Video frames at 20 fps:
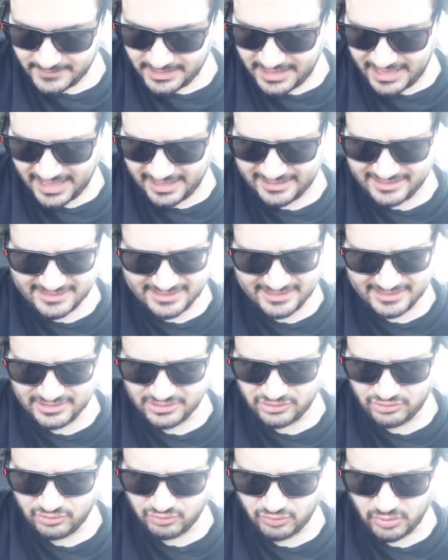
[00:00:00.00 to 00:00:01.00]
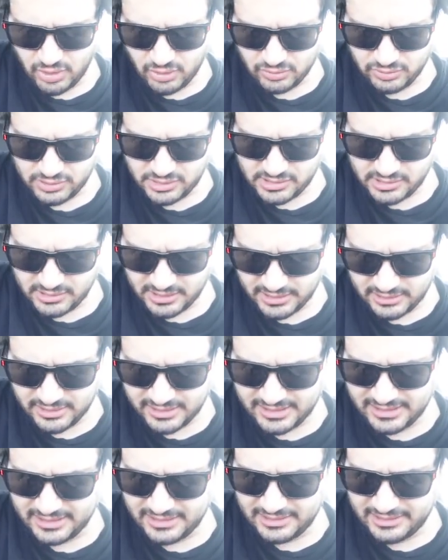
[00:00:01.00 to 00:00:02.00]
Yeah, this thing is gross. Like,
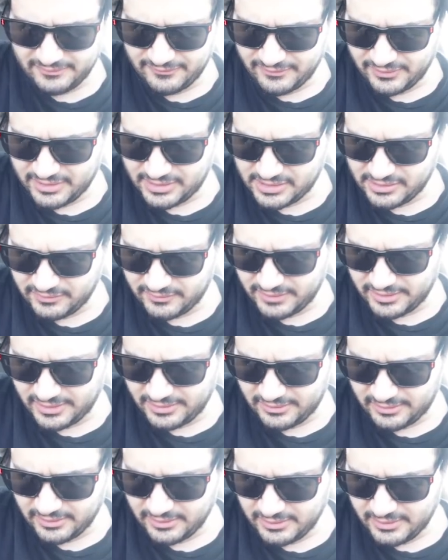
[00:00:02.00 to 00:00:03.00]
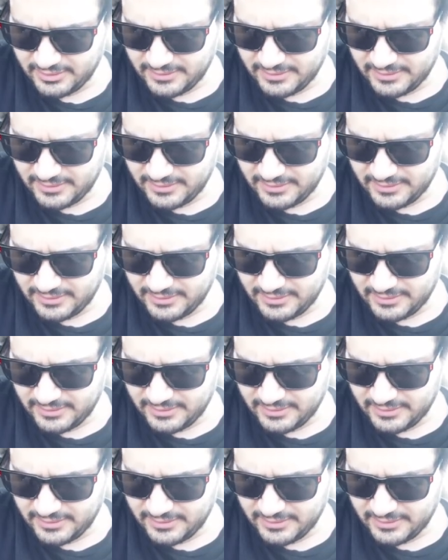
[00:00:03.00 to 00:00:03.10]
look at the difference over there,